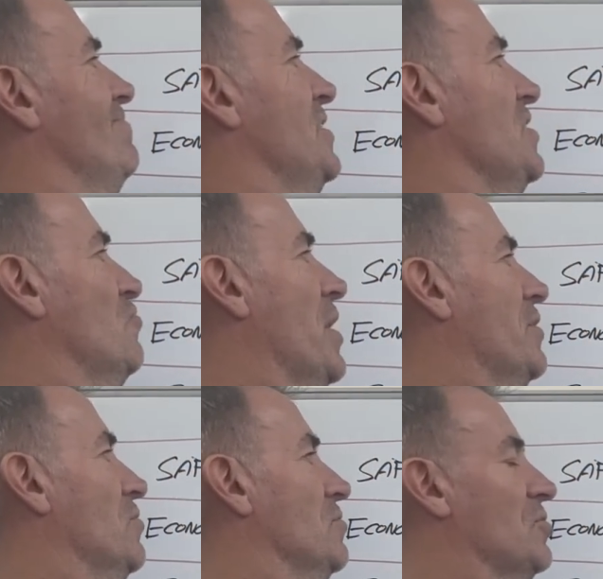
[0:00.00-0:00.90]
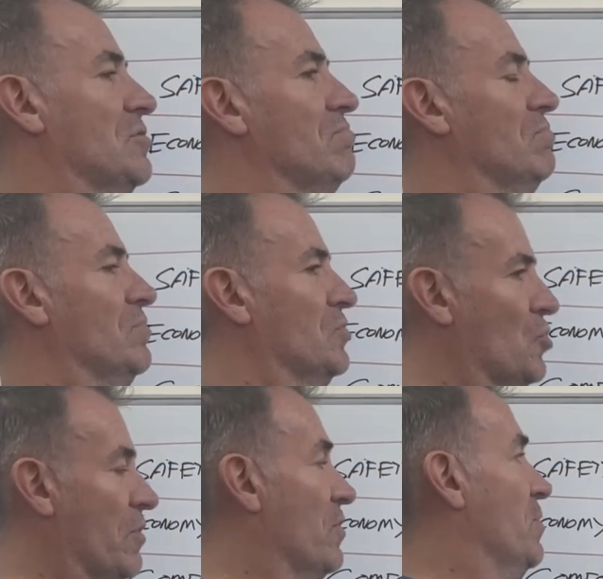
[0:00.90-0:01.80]
These tractors,
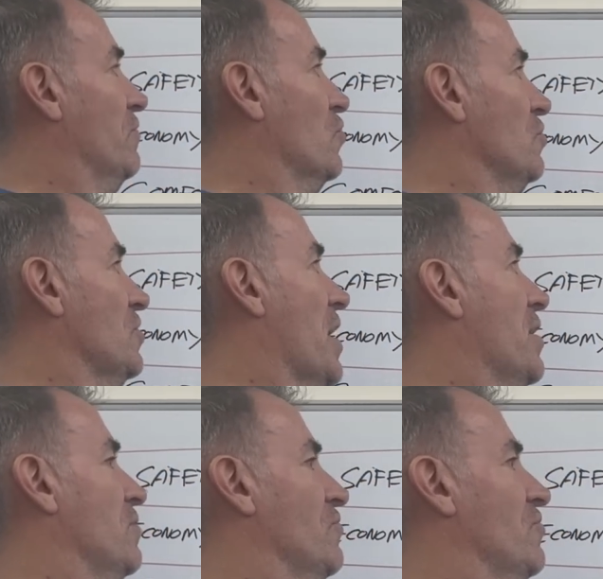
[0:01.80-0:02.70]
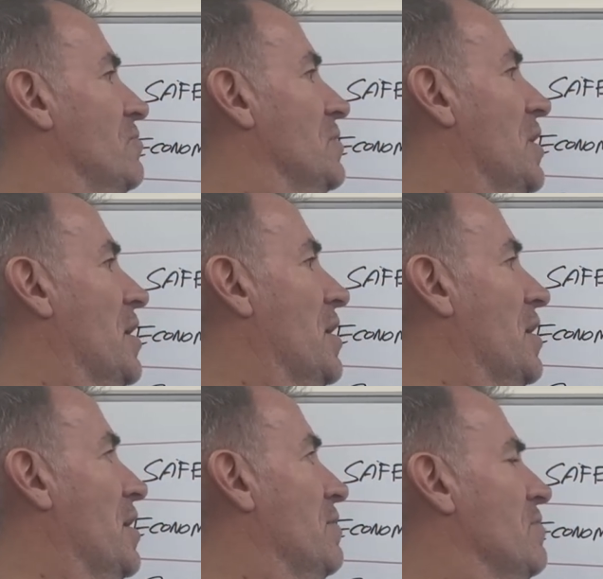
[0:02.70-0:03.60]
two of them have good tires,
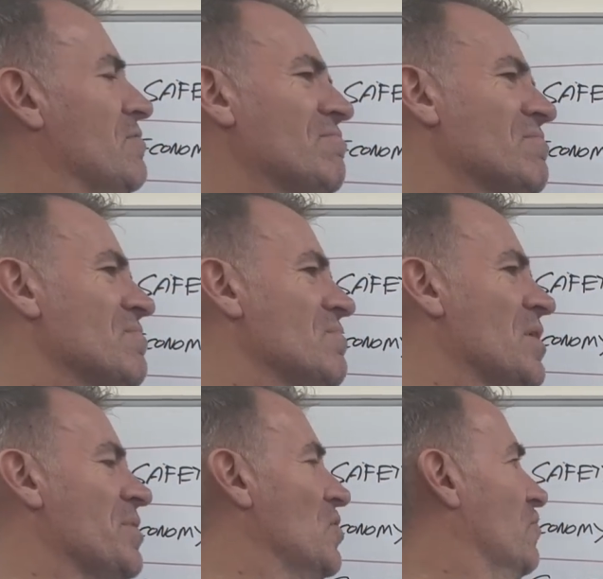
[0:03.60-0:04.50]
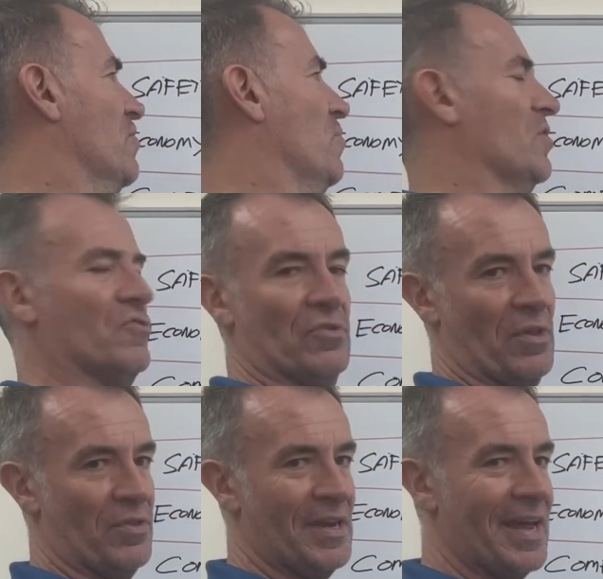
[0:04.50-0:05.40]
maybe not so much on the
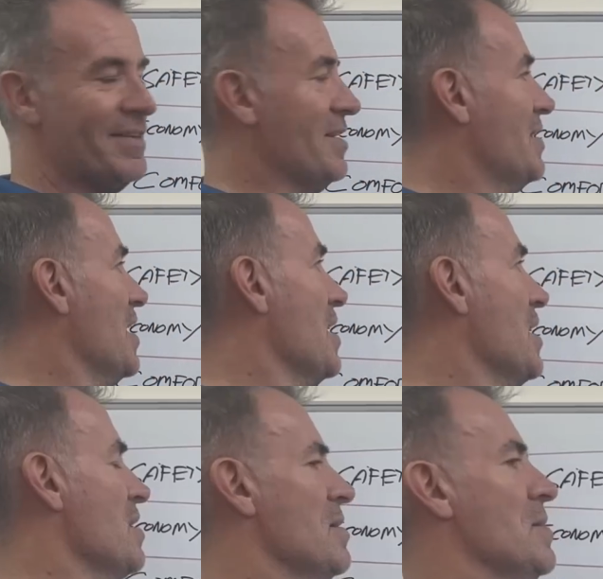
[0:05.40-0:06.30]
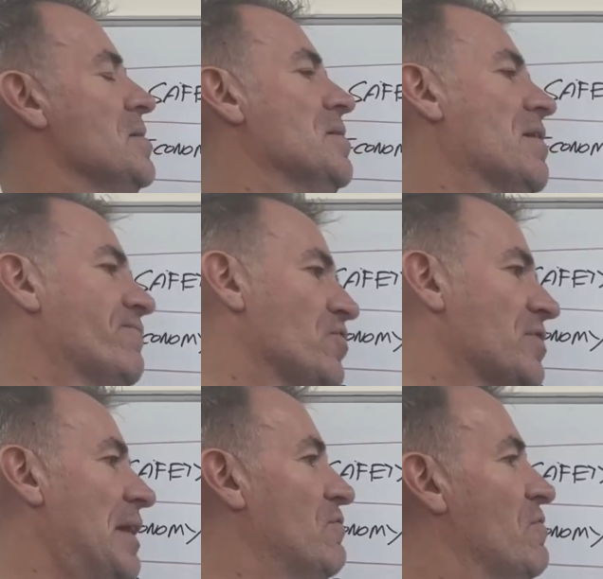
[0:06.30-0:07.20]
390T. A few
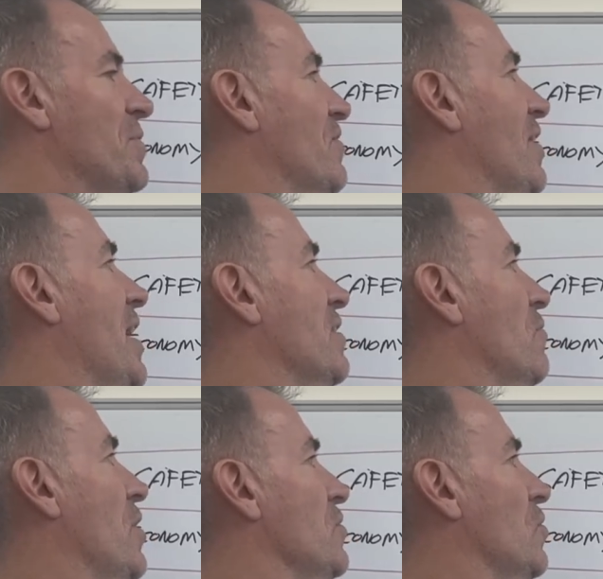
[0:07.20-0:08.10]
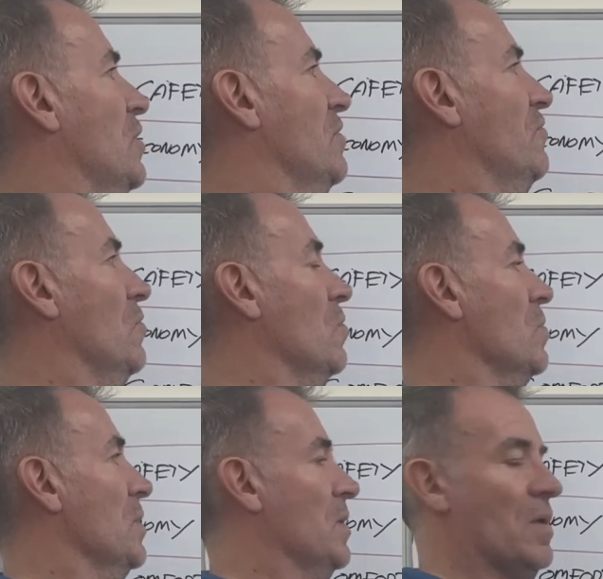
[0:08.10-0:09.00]
times we've been sliding around on it. So